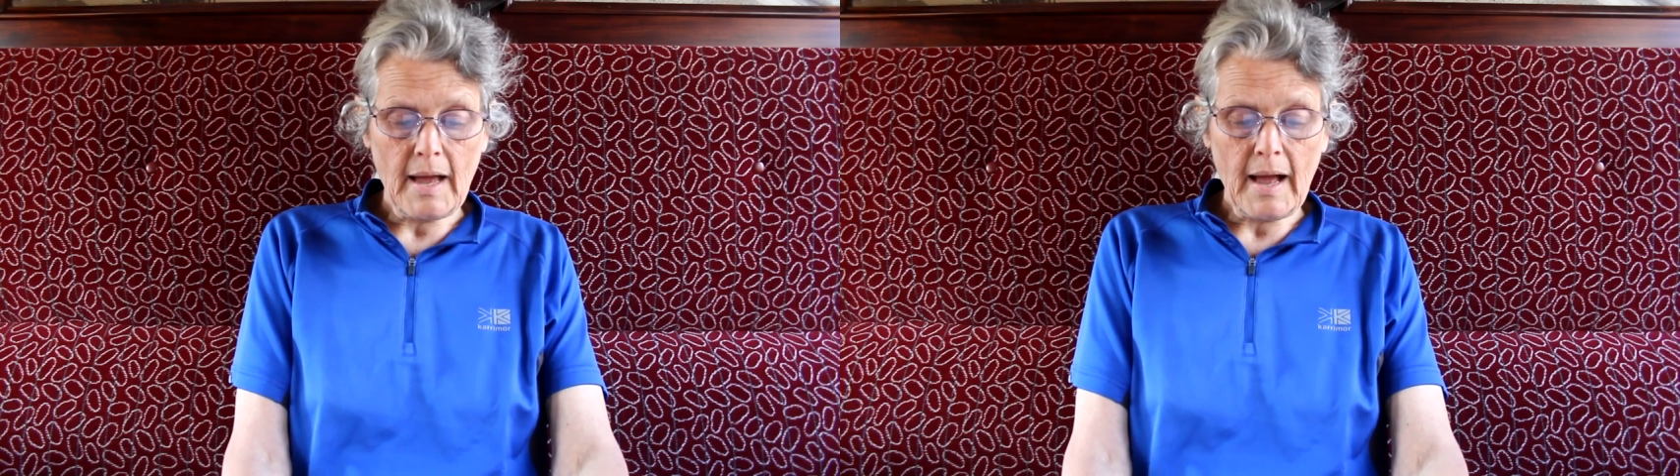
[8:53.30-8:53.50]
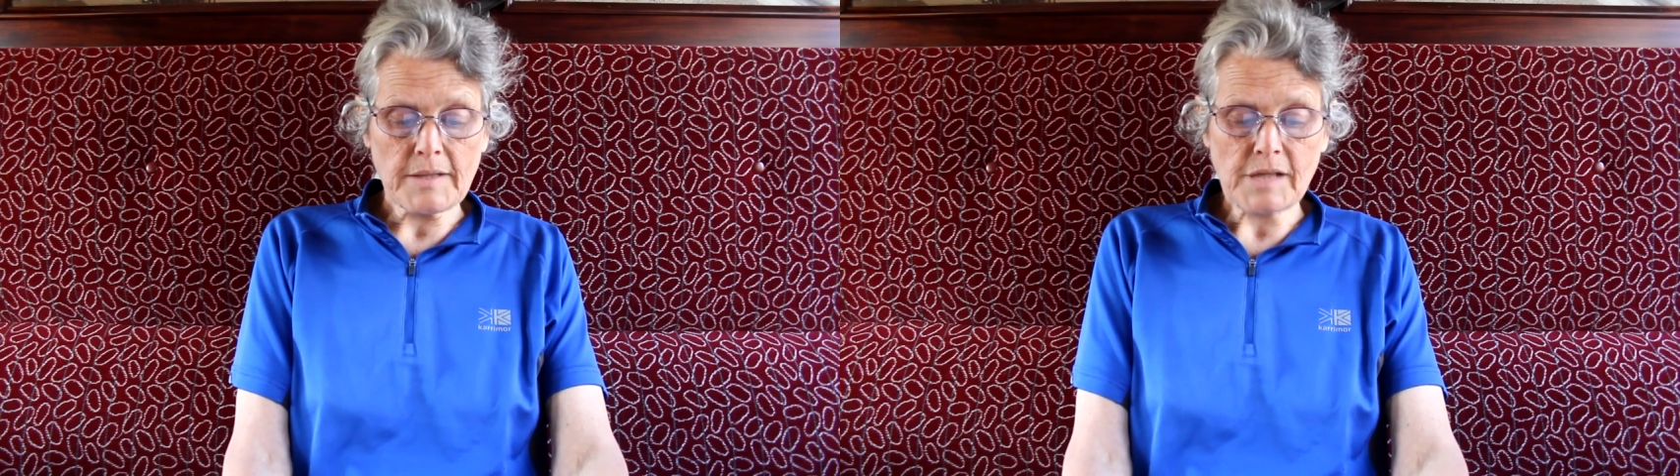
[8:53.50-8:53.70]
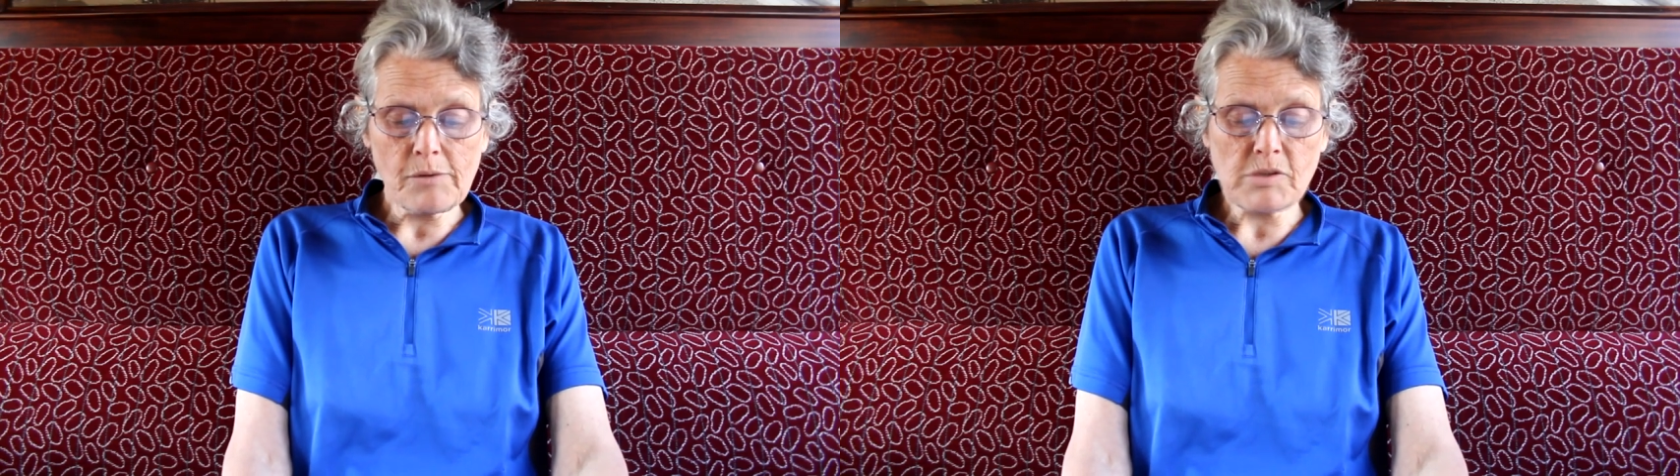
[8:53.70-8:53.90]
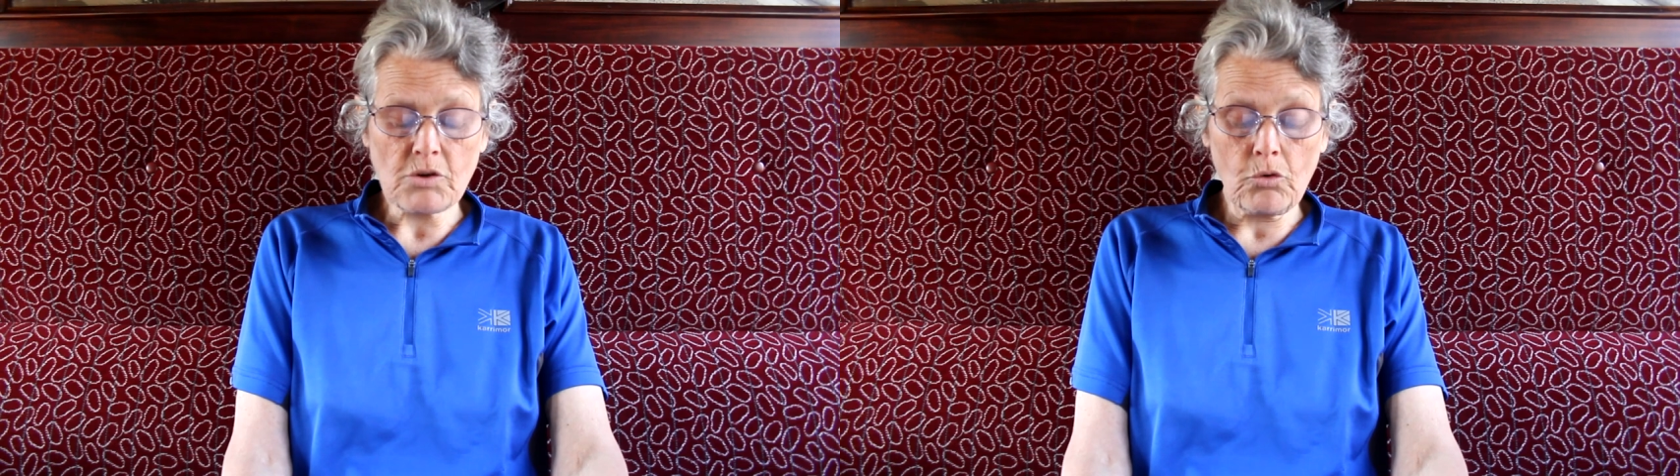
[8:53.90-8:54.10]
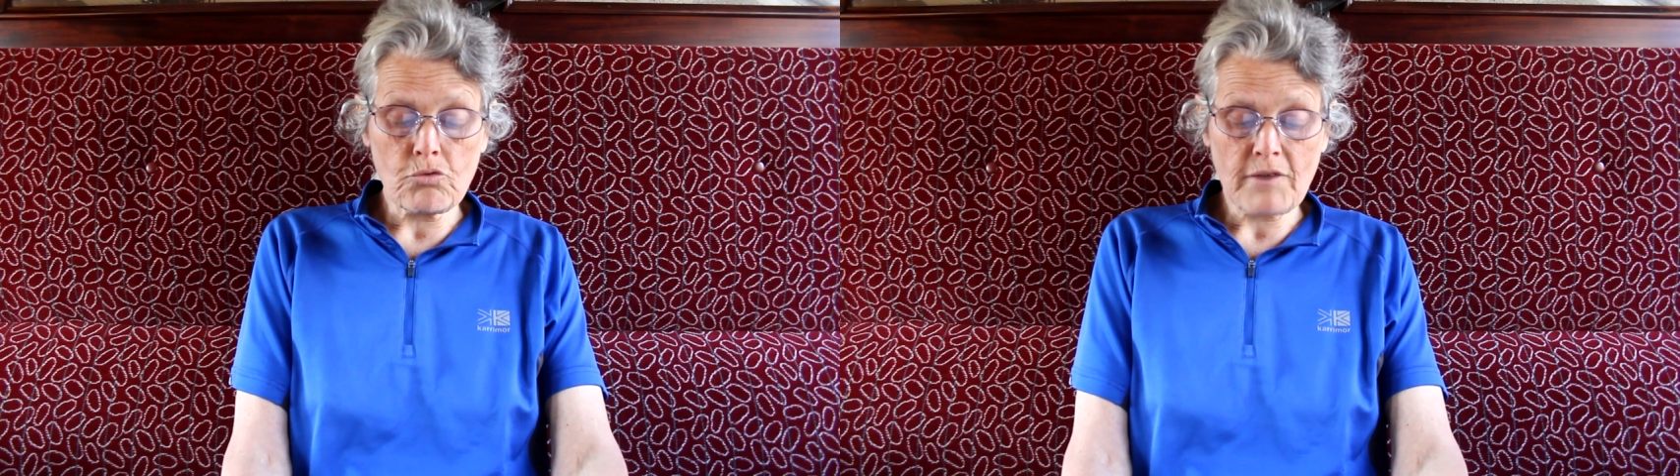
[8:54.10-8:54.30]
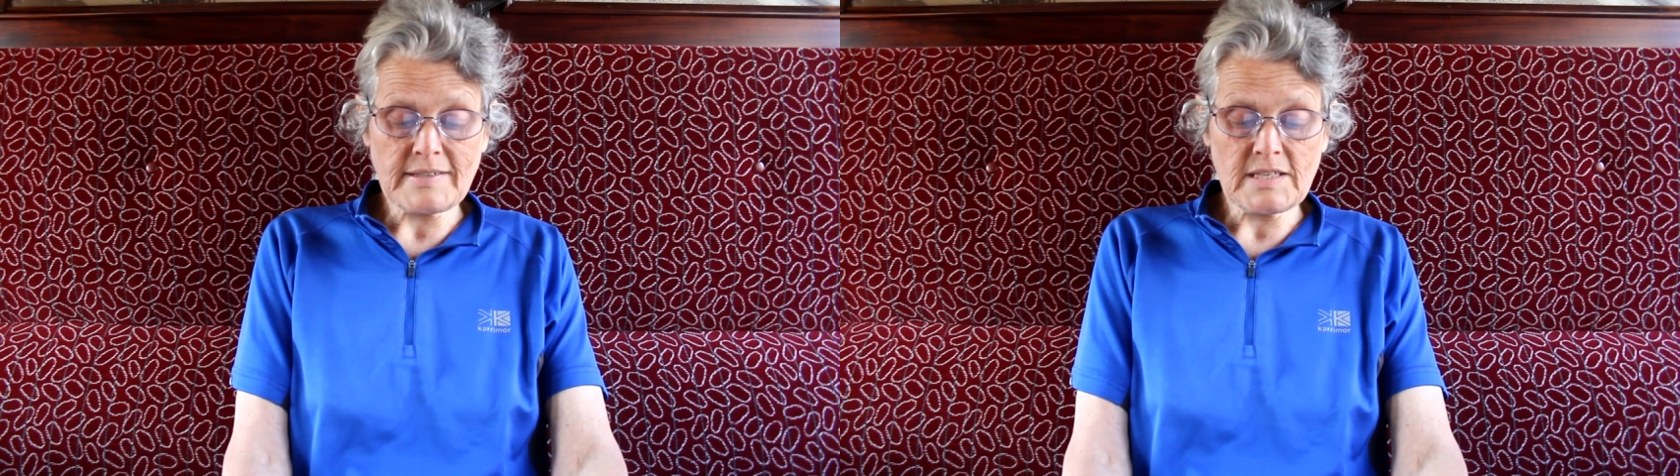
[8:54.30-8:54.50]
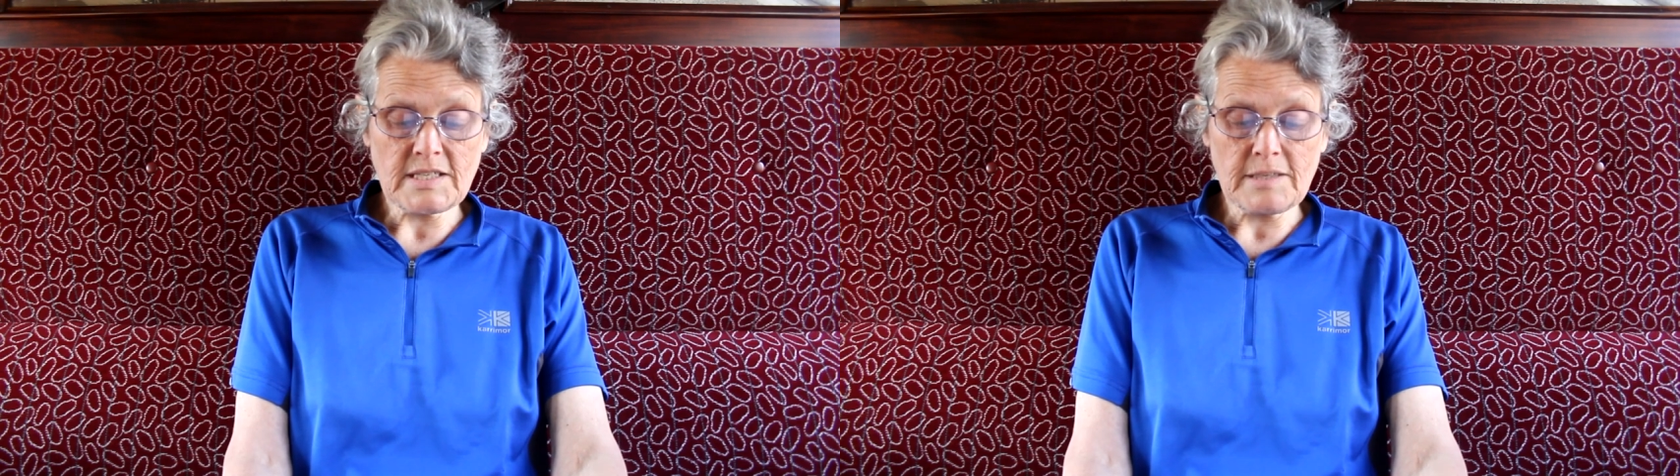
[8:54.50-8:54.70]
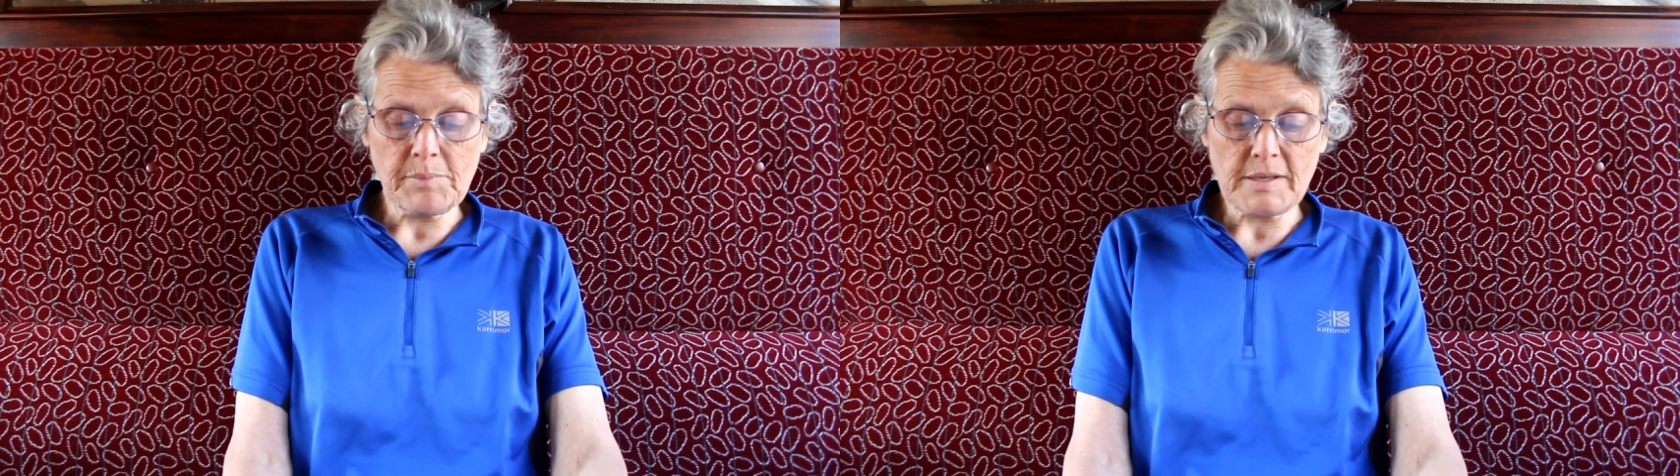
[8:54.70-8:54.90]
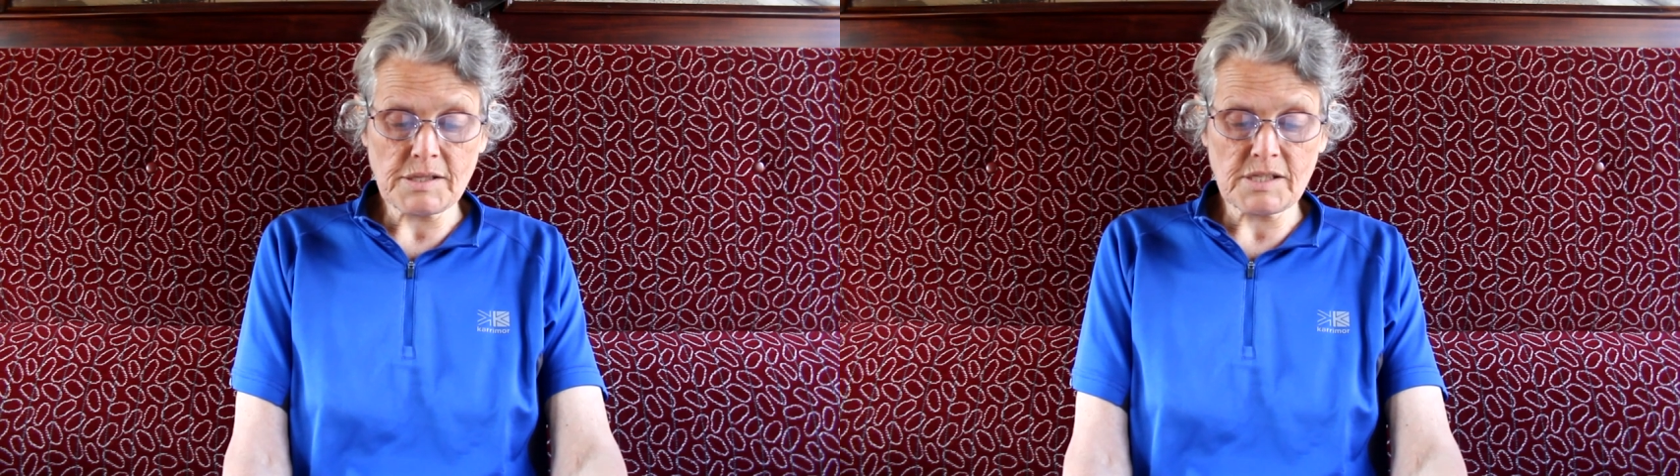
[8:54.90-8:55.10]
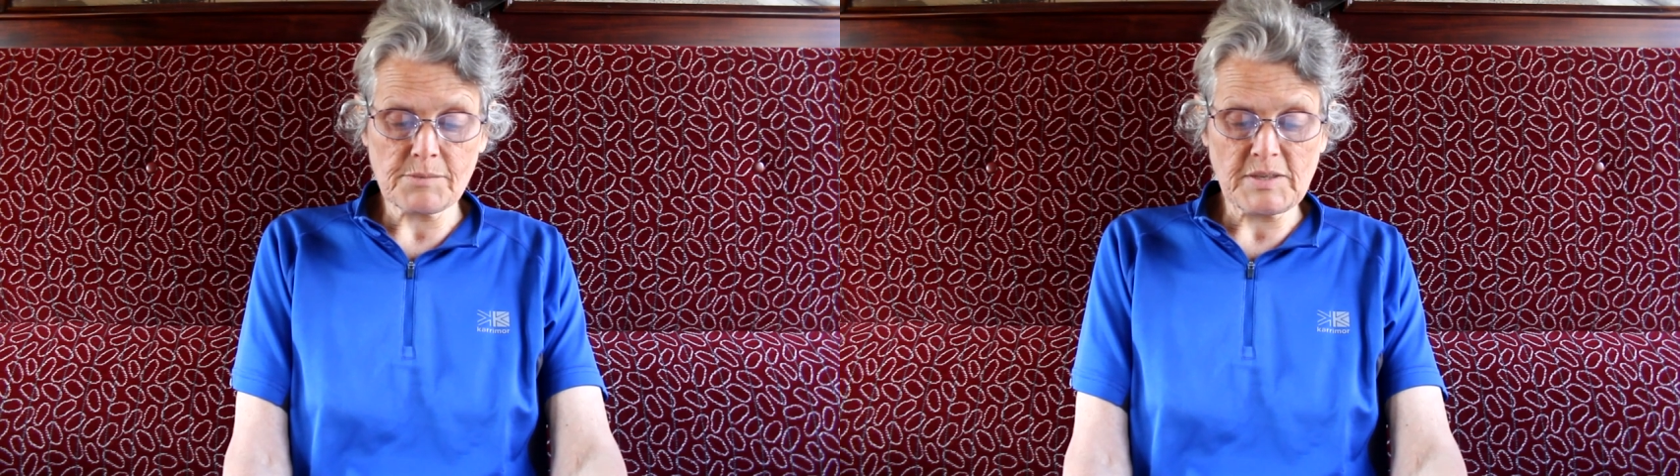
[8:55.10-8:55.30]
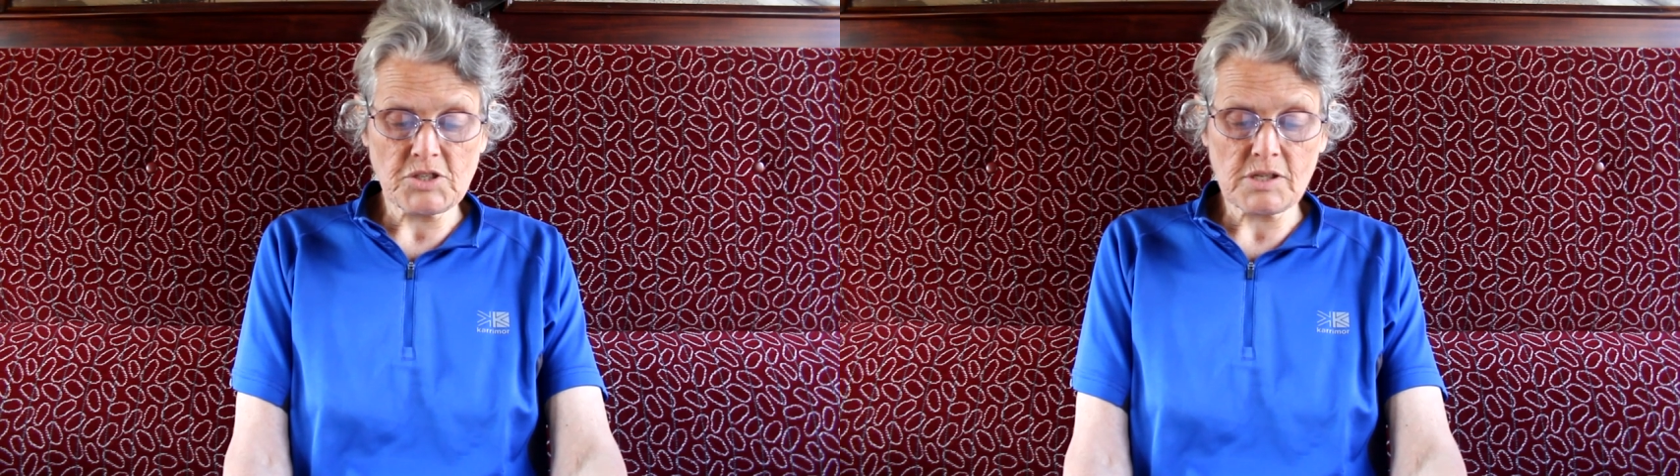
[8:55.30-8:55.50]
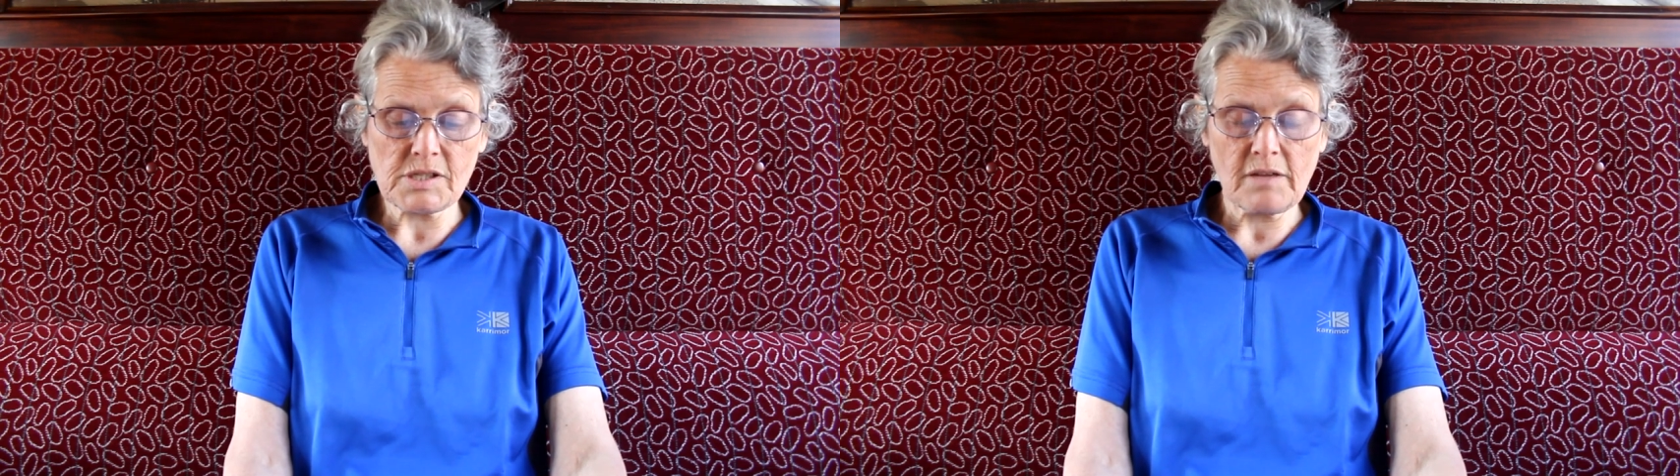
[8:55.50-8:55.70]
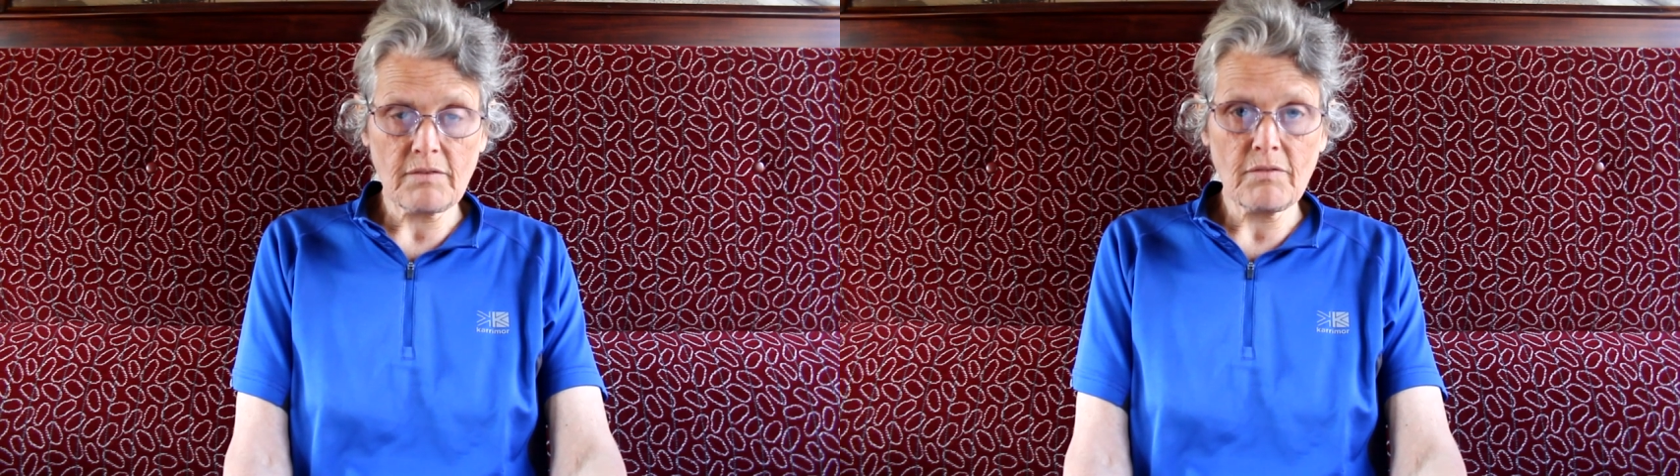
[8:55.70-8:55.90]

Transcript: As I was already deeply suspicious,